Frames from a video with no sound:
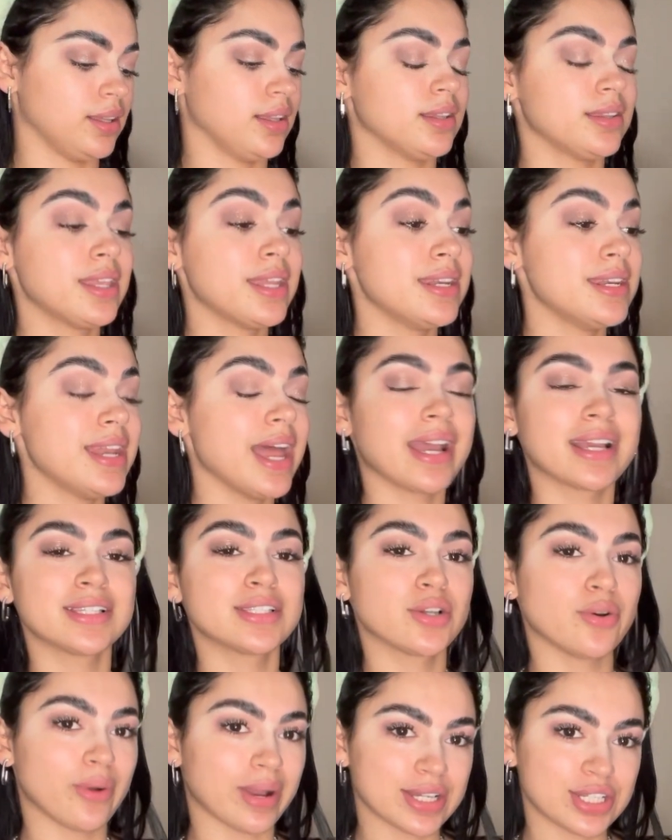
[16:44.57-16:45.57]
The next
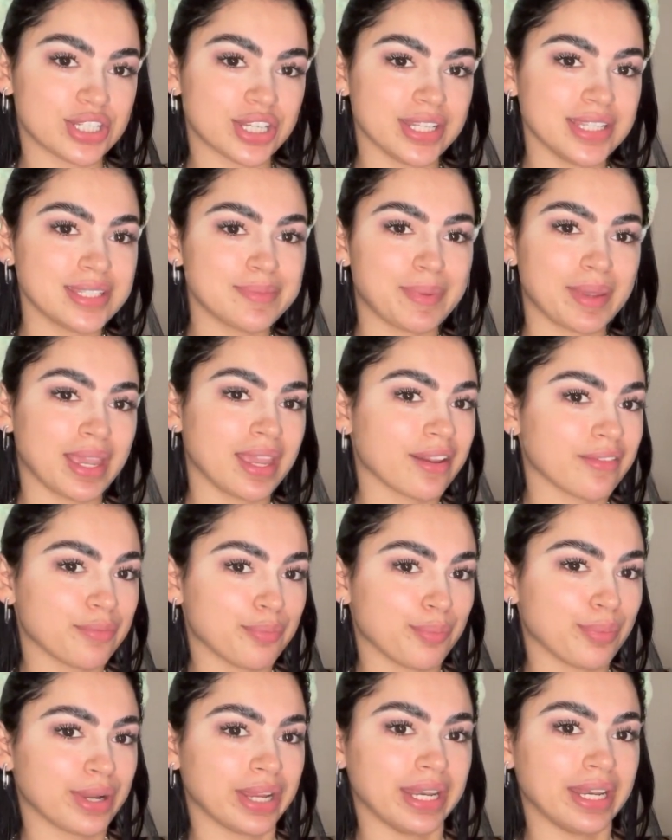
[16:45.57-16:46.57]
question, speaking
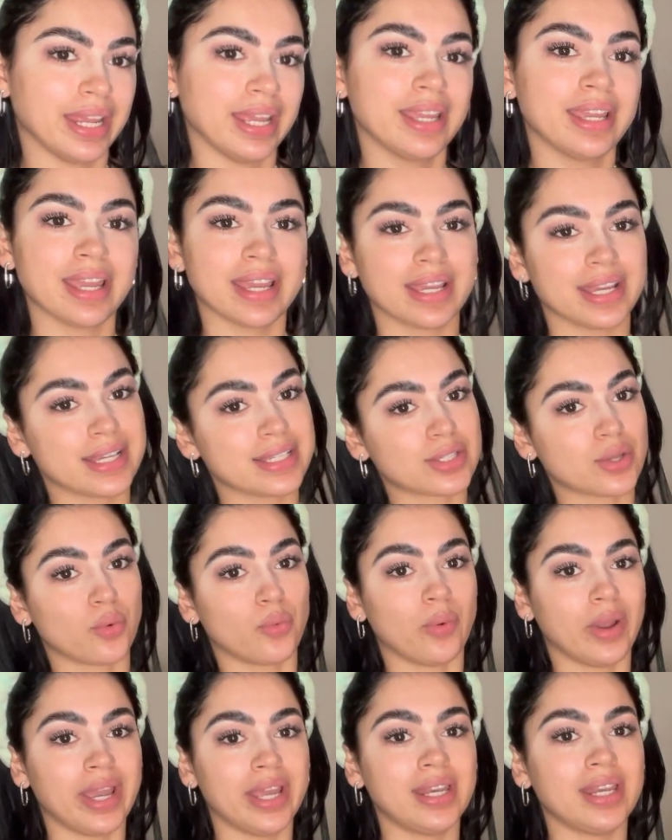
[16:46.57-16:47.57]
of breeding, is
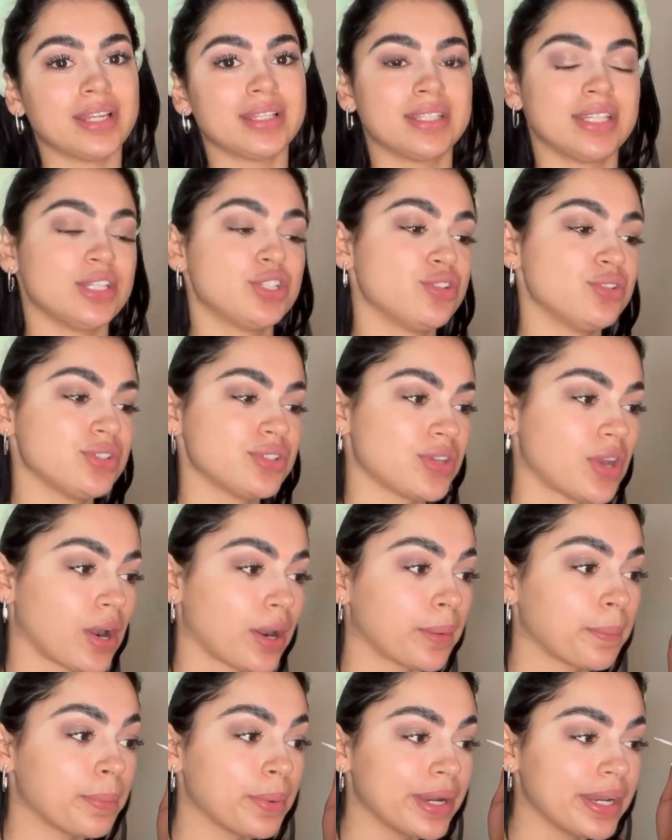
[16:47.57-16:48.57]
when did you
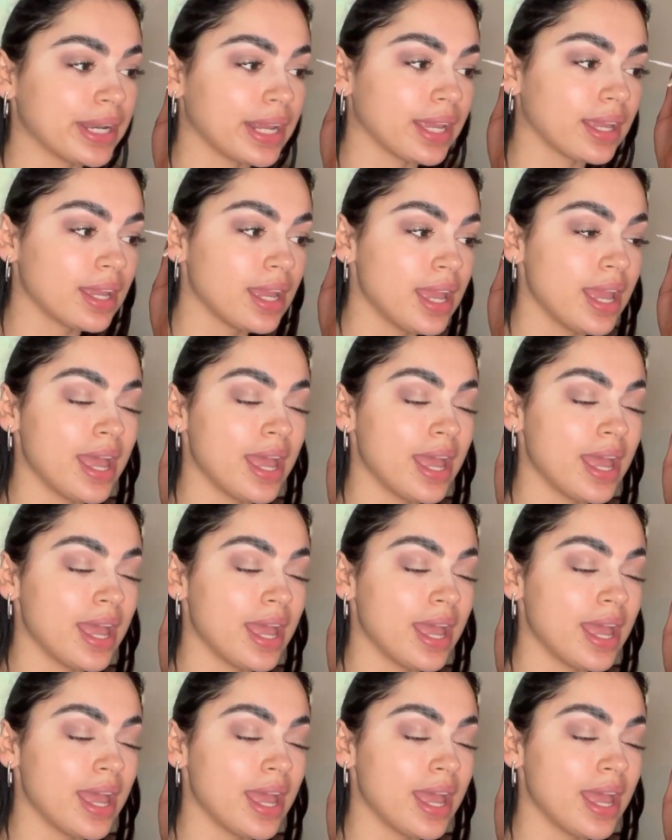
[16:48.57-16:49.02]
start breeding?